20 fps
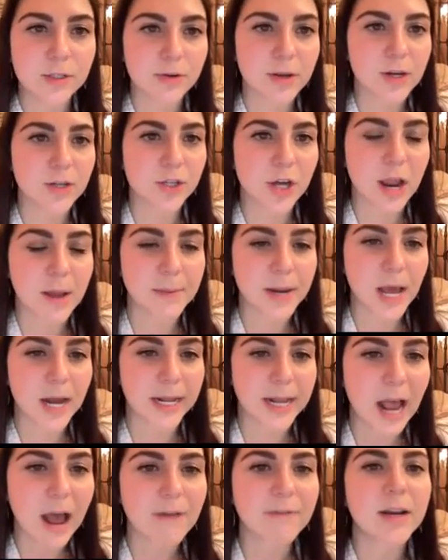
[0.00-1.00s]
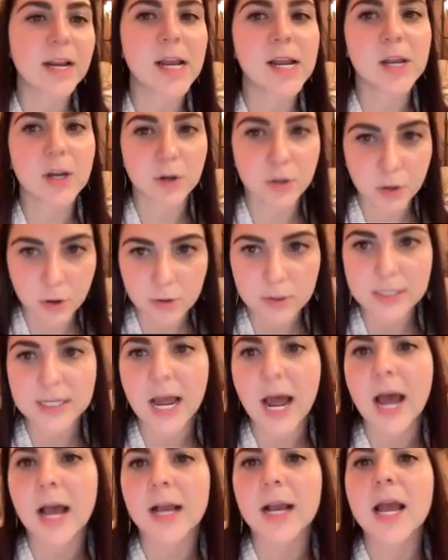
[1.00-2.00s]
So here's your amniotic cavity, your yolk
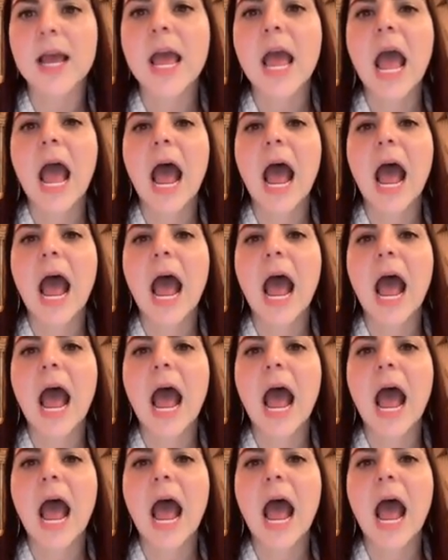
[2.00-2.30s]
sac,